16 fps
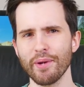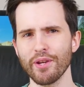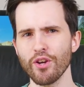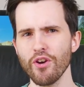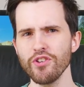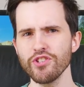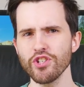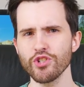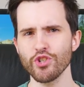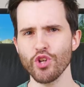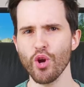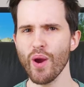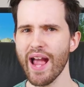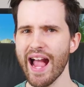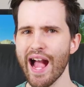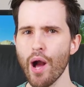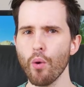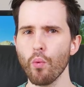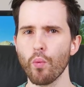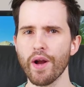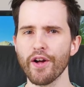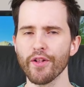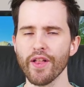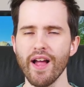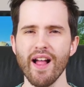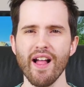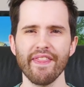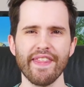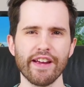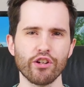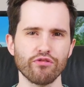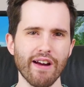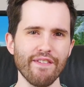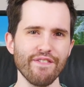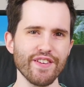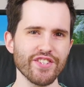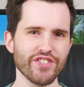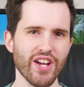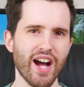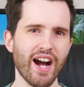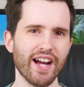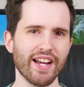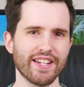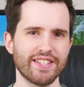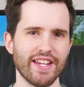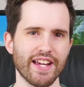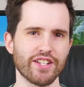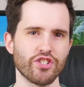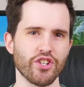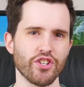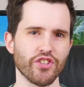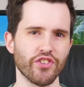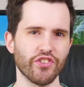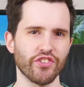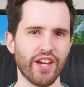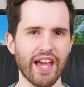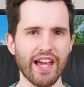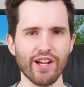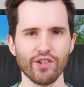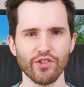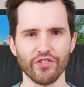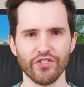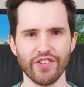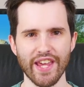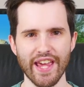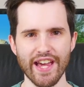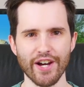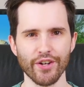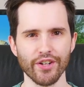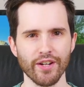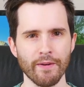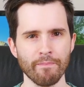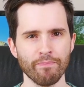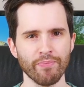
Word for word: It goes to show how well their graphics architecture scales down.